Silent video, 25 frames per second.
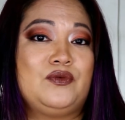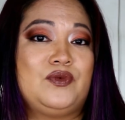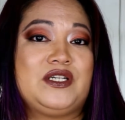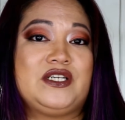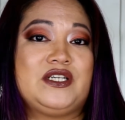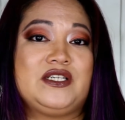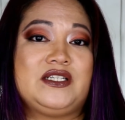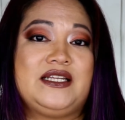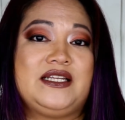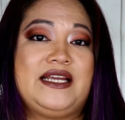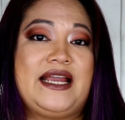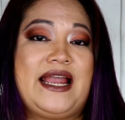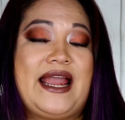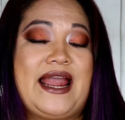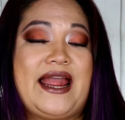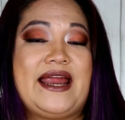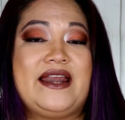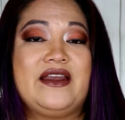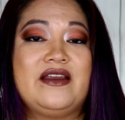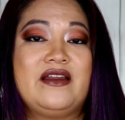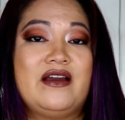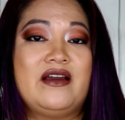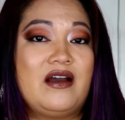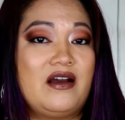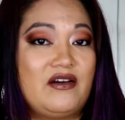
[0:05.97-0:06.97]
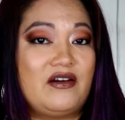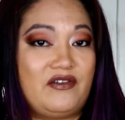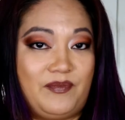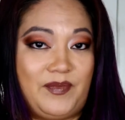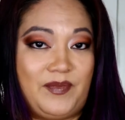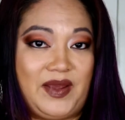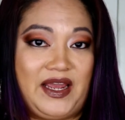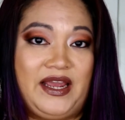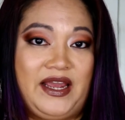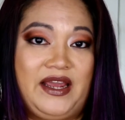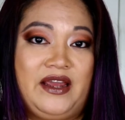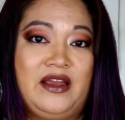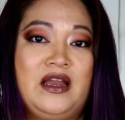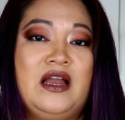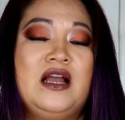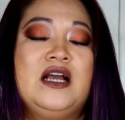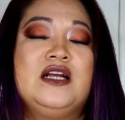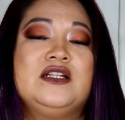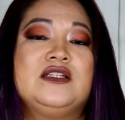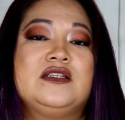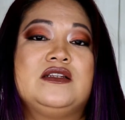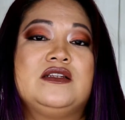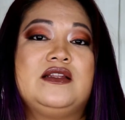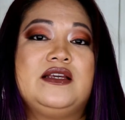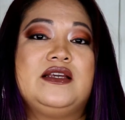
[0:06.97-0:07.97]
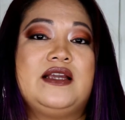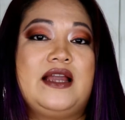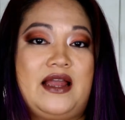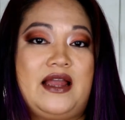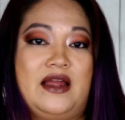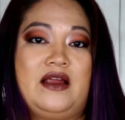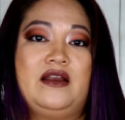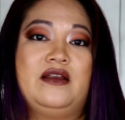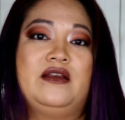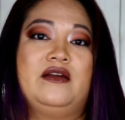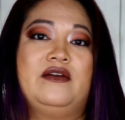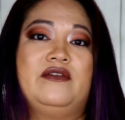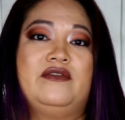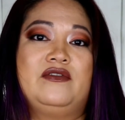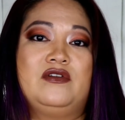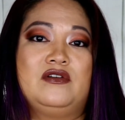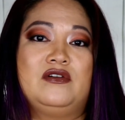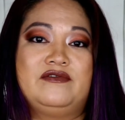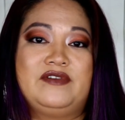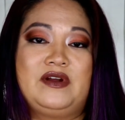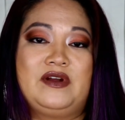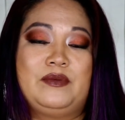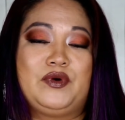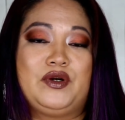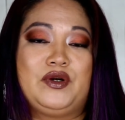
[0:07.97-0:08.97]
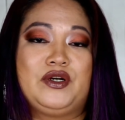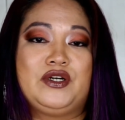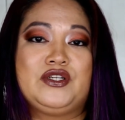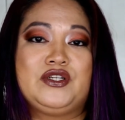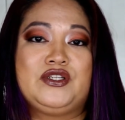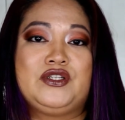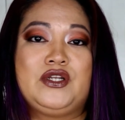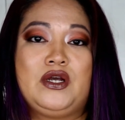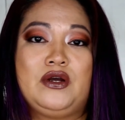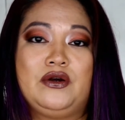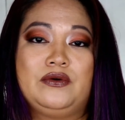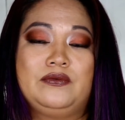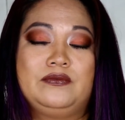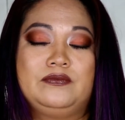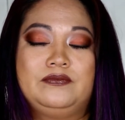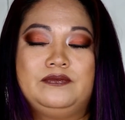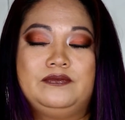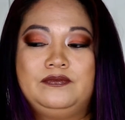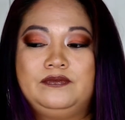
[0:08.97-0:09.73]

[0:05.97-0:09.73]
which is the end of May to the end of November. So,